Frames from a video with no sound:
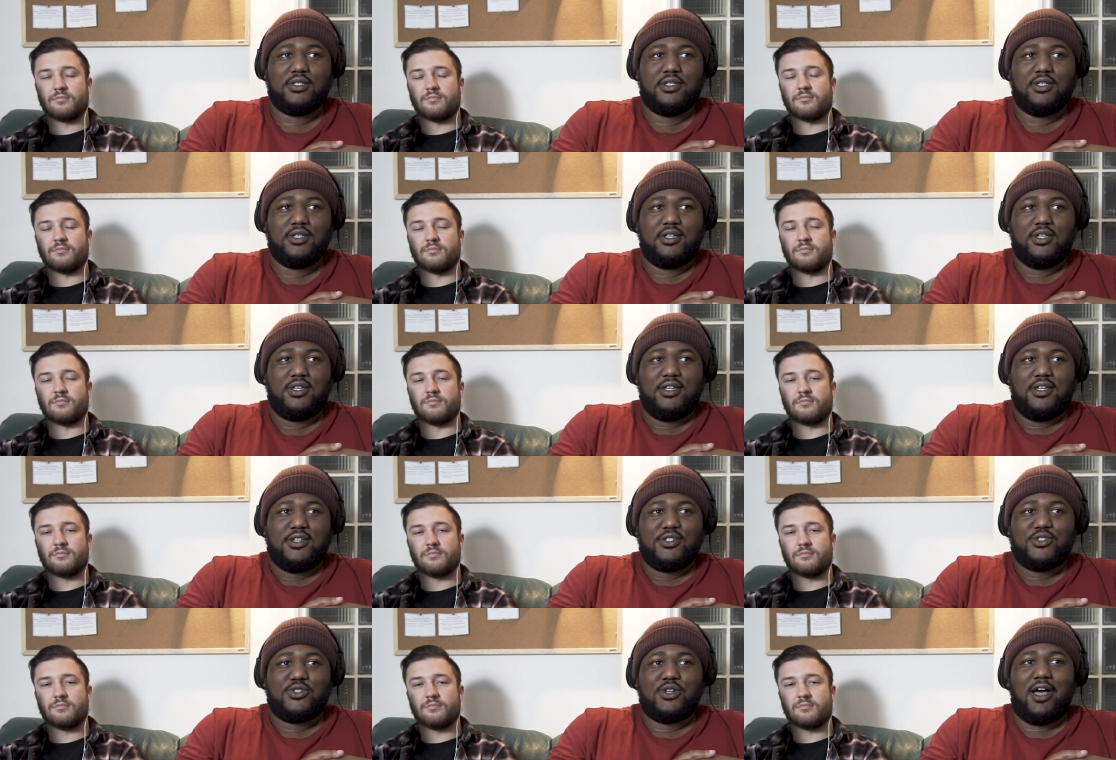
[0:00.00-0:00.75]
Speaker 1: Mm-hmm.
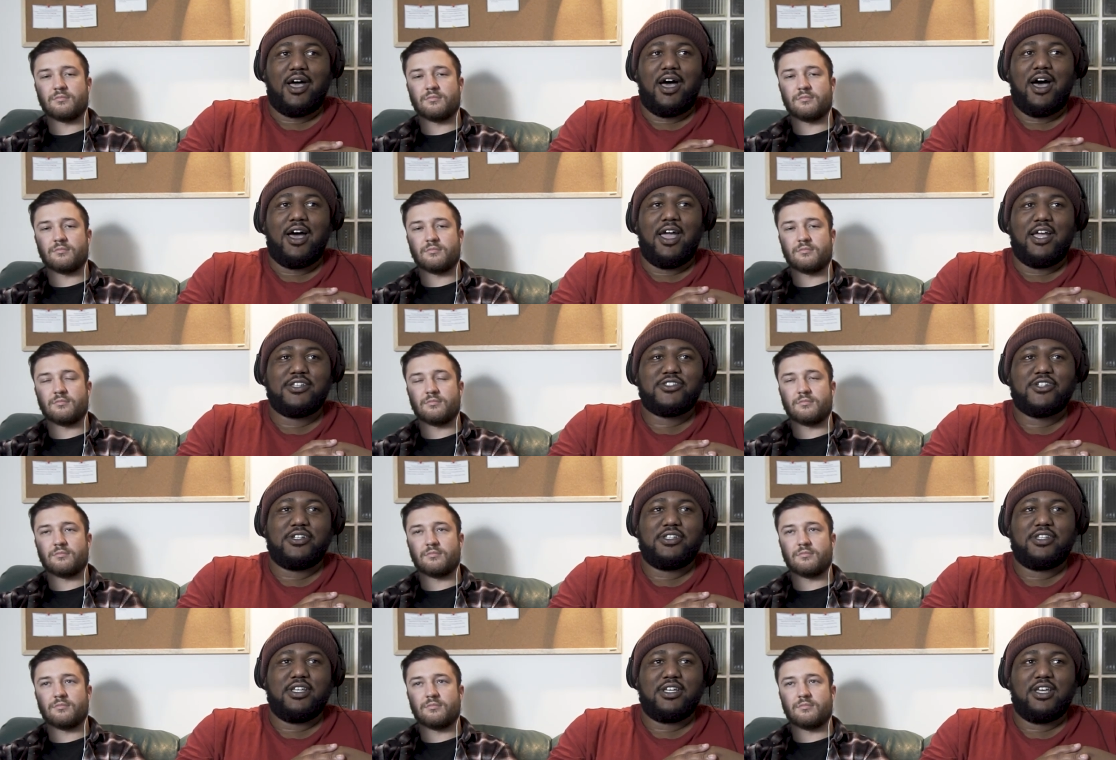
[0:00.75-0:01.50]
So I, I
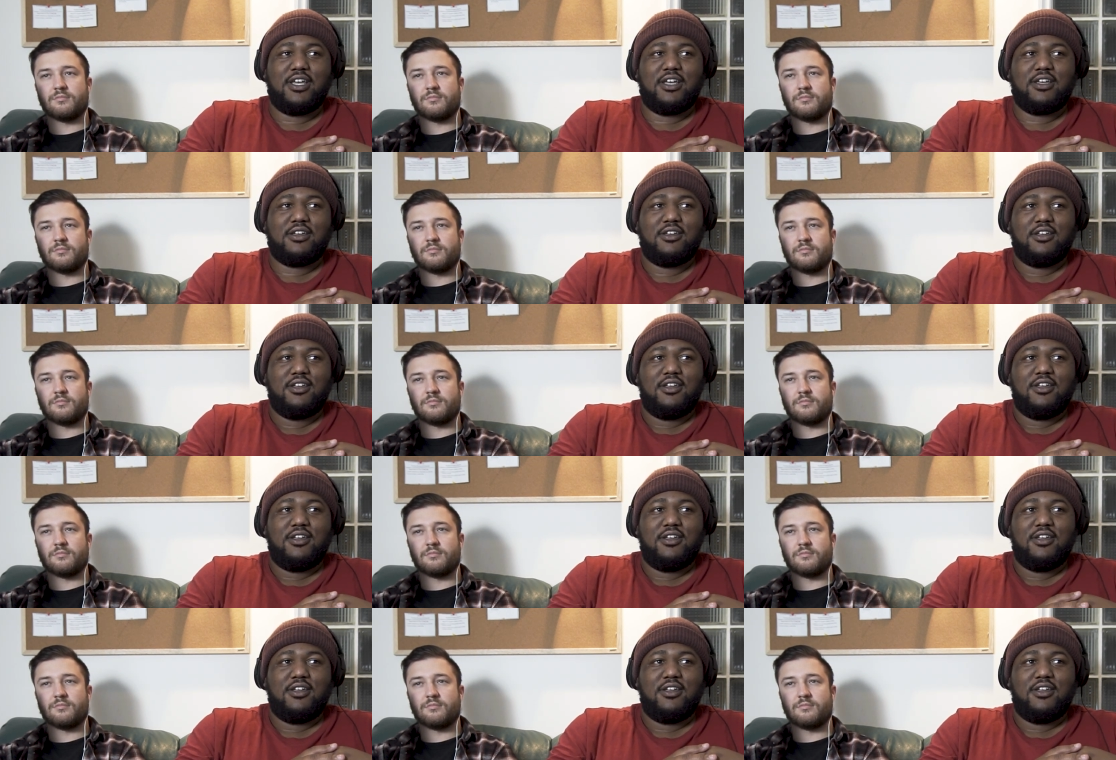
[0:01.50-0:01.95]
started thinking